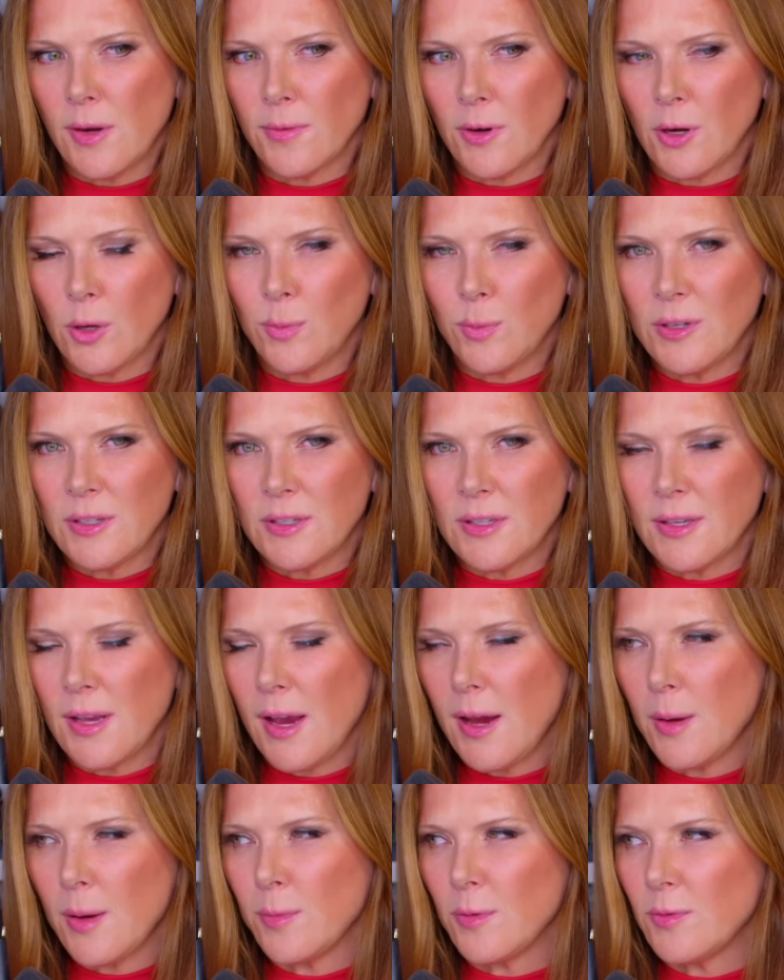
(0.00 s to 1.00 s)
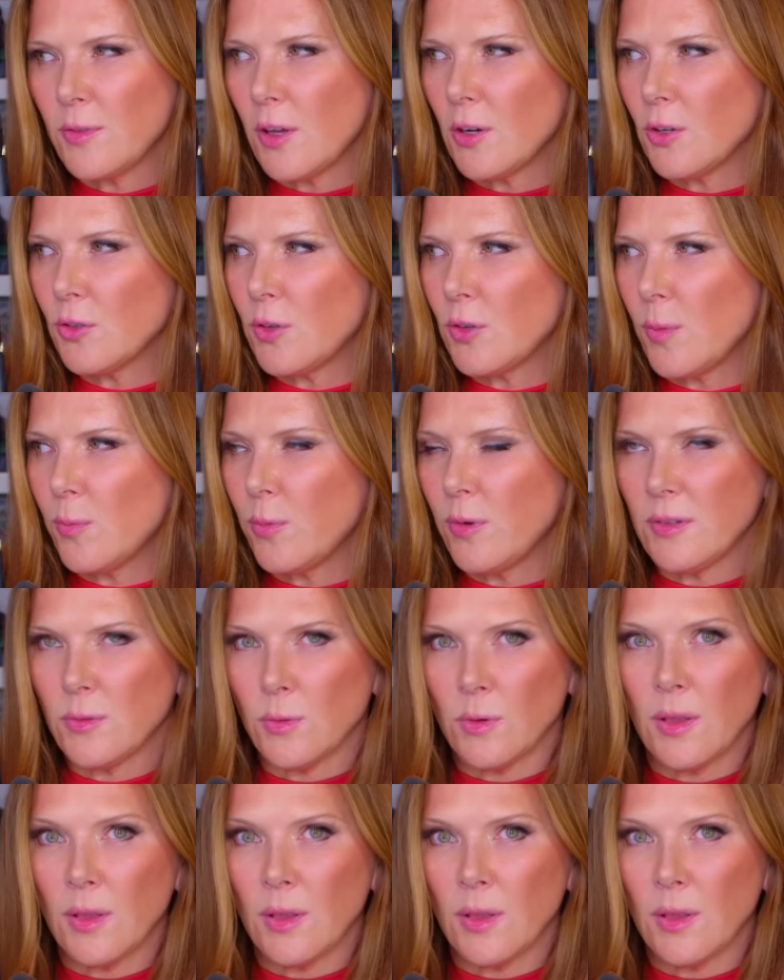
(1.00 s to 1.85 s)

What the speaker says: never going to be the same if Donald Trump wins.